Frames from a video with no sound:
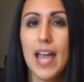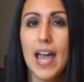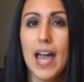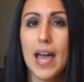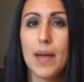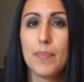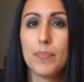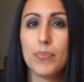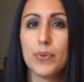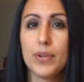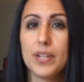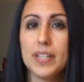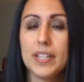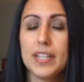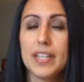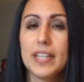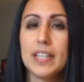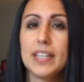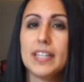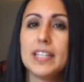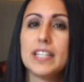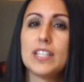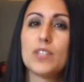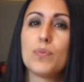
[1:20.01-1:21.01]
and breathing
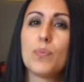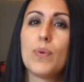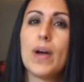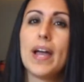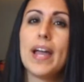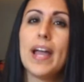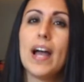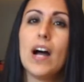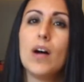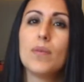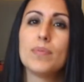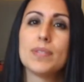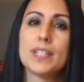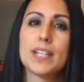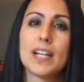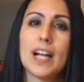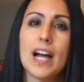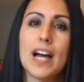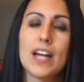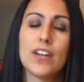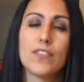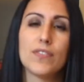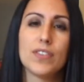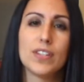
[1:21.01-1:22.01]
in this way helps to
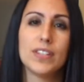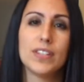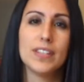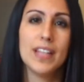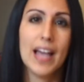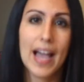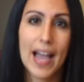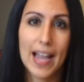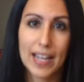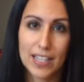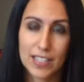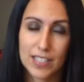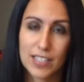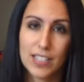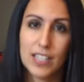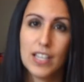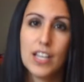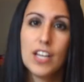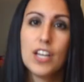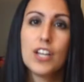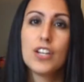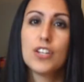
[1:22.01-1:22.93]
kind of relax